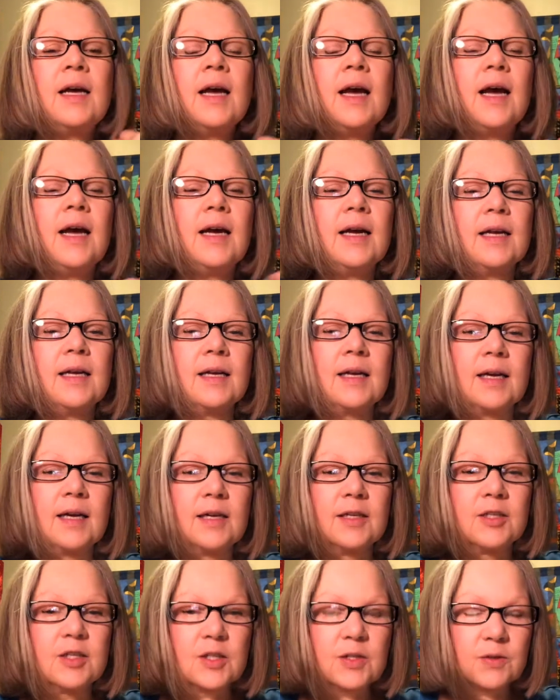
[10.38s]
And
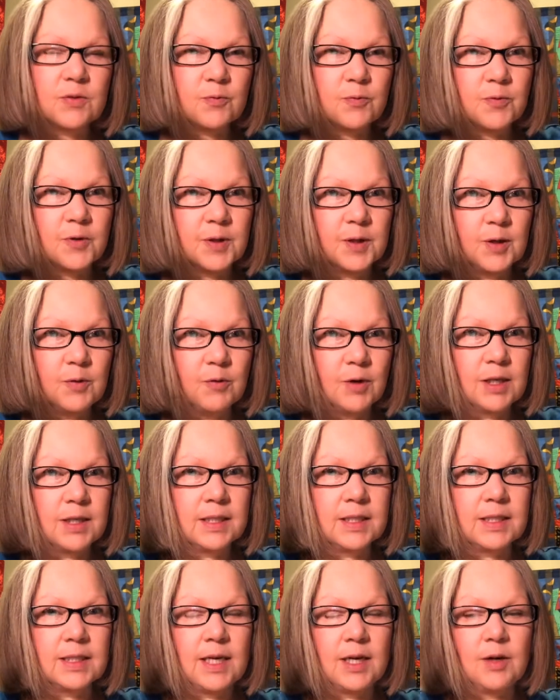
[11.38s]
I just really wanted
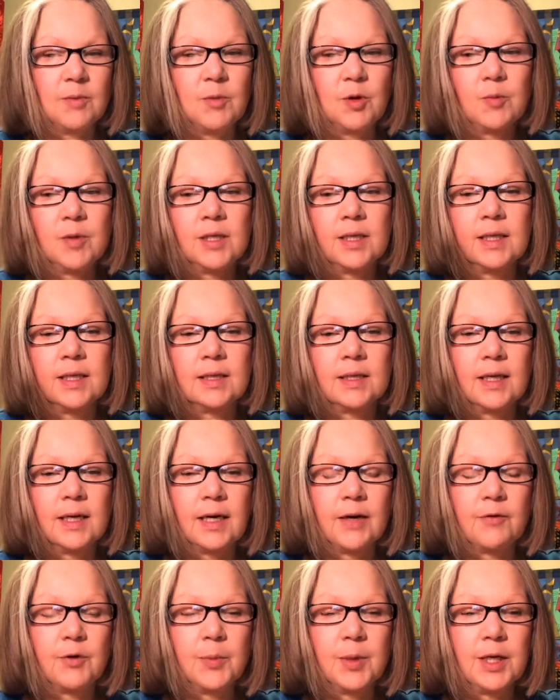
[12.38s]
to take a moment and let
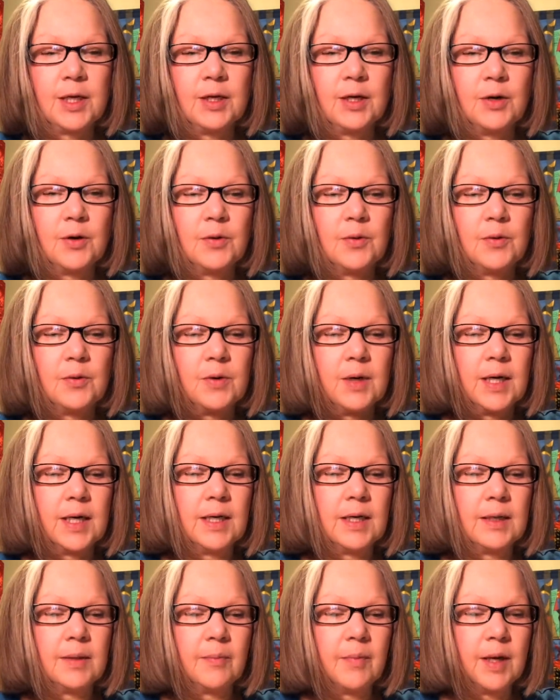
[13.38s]
everybody know
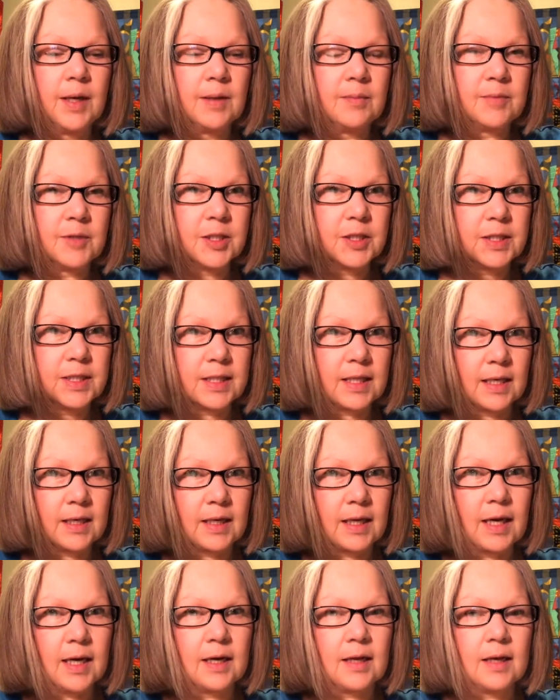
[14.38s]
um, I'm just
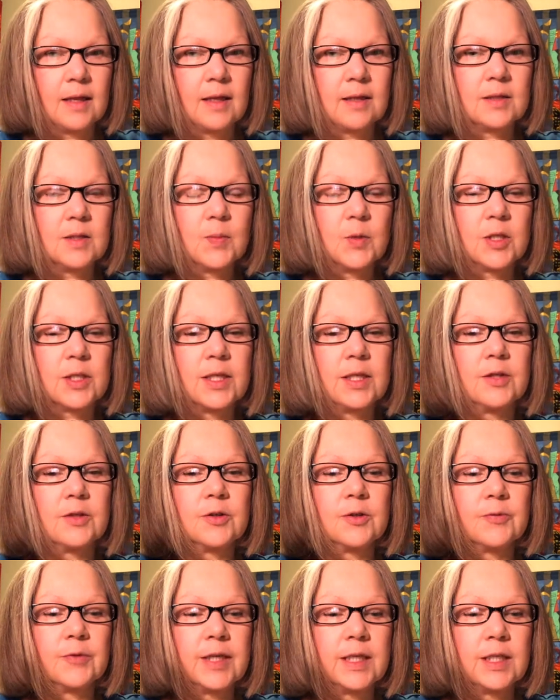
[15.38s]
dedicating this
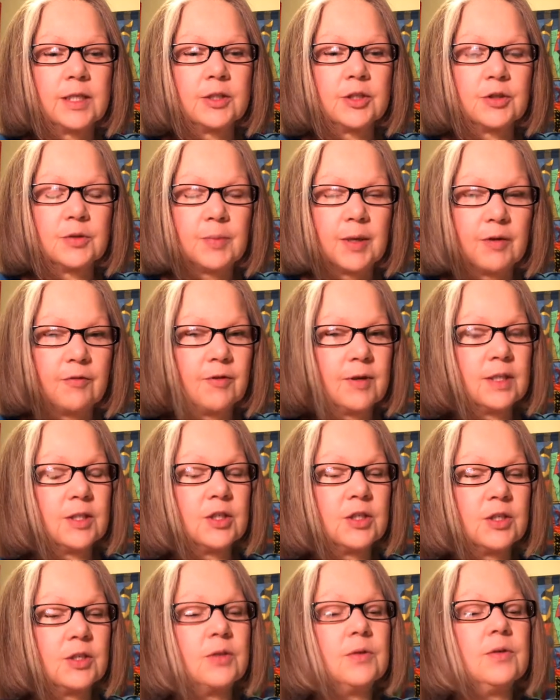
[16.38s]
particular reading to my friend
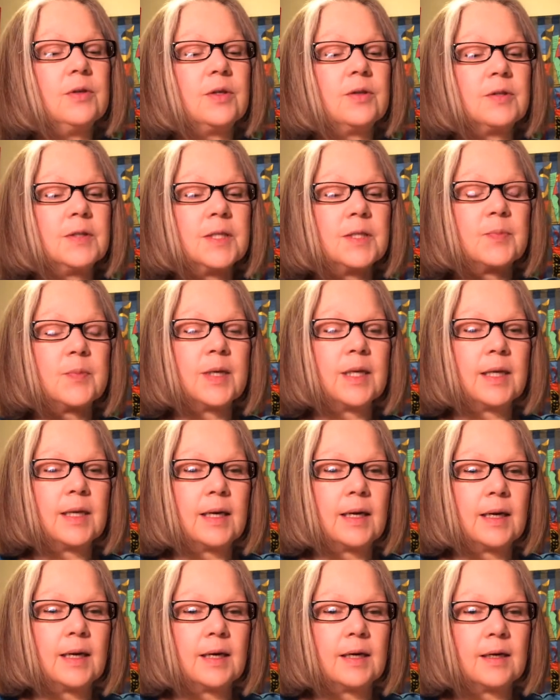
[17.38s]
Sue, who has
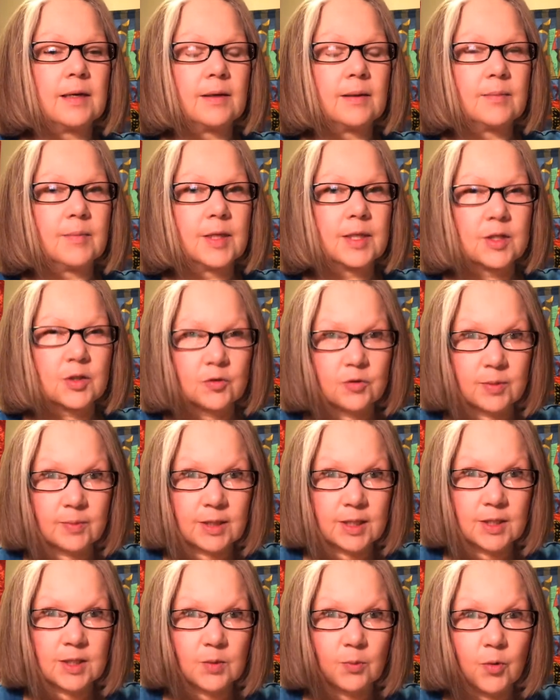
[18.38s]
been um,
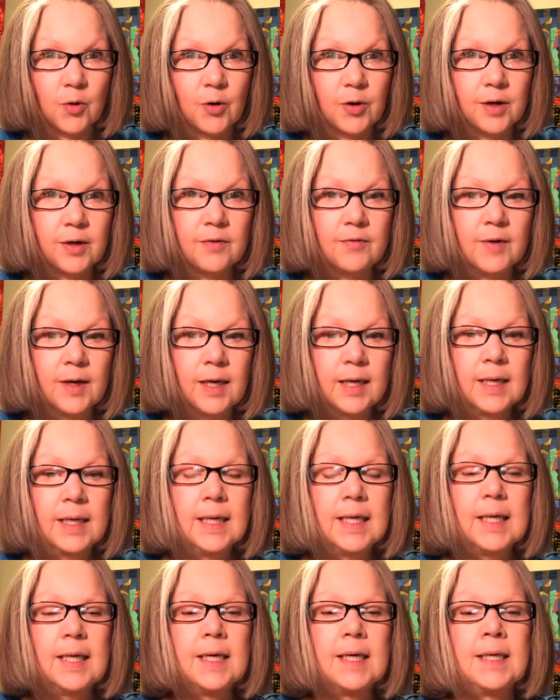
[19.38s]
extremely supportive.
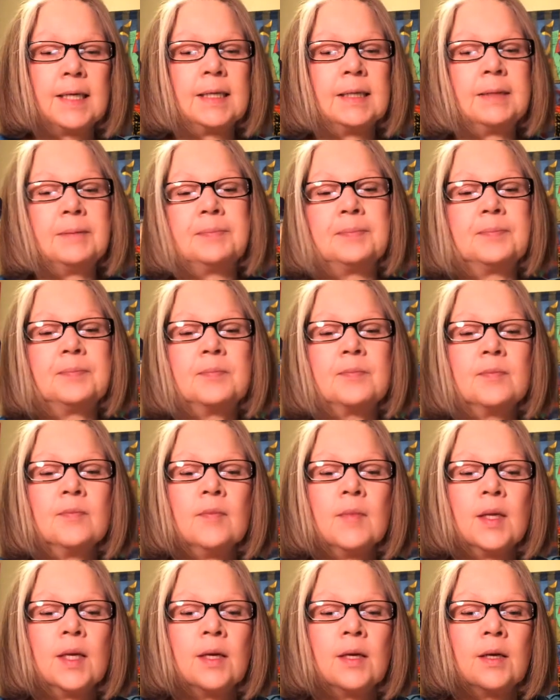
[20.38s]
Um,
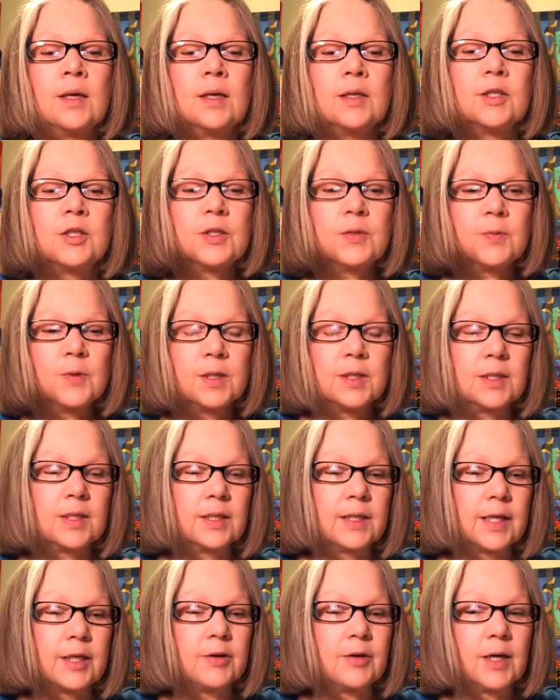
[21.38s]
just wanted to
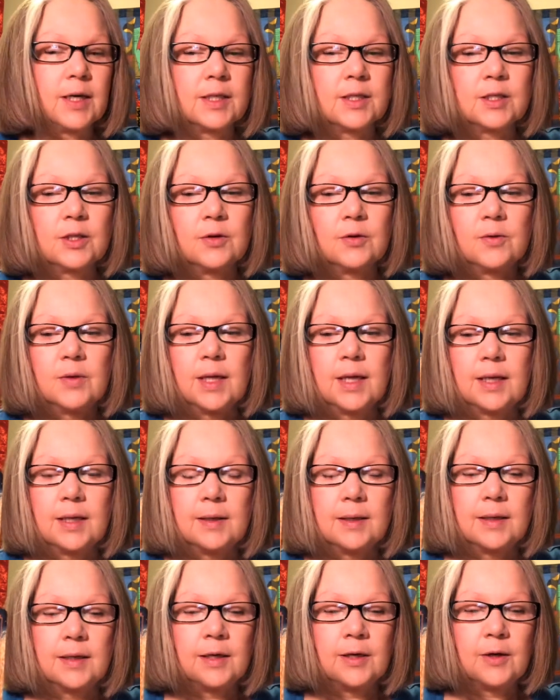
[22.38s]
let you guys know
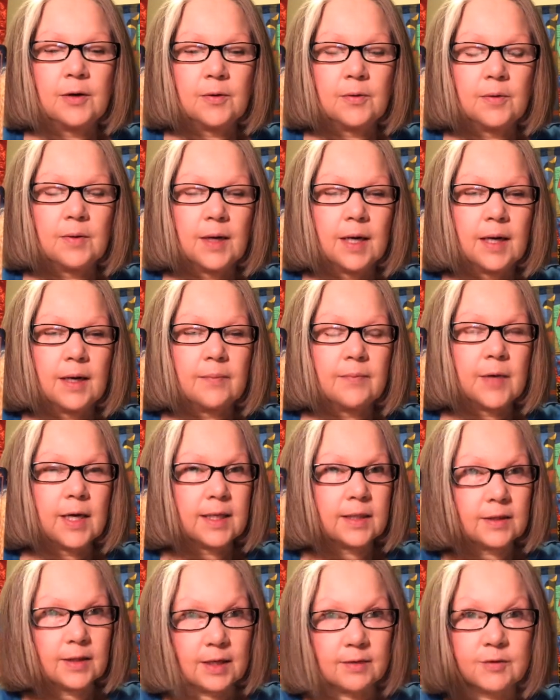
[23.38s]
that you know um, I
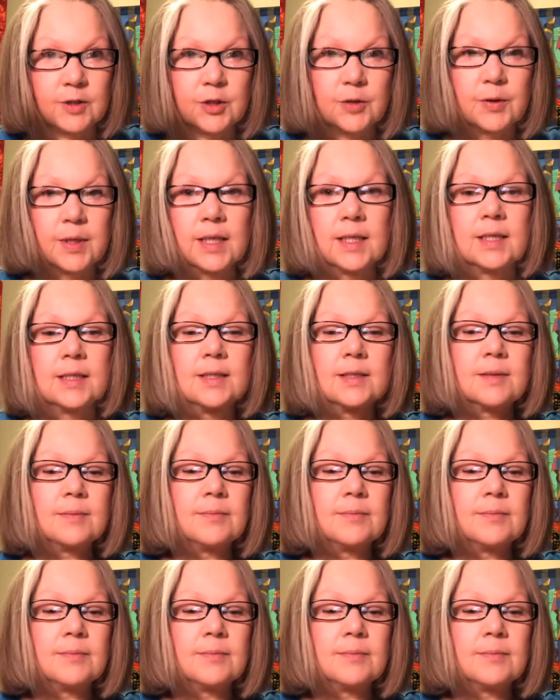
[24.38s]
love doing this.